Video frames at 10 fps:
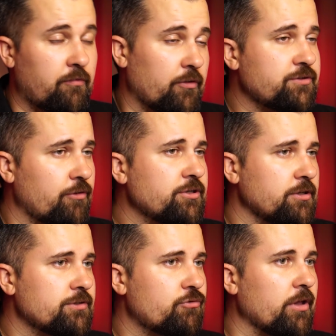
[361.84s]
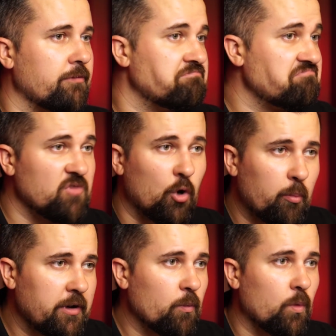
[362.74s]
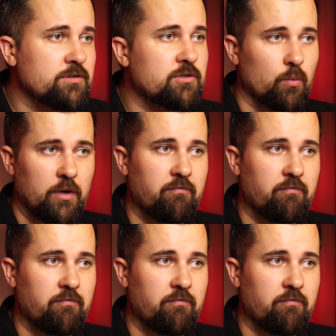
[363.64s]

The frustration is real. Nobody wants to wait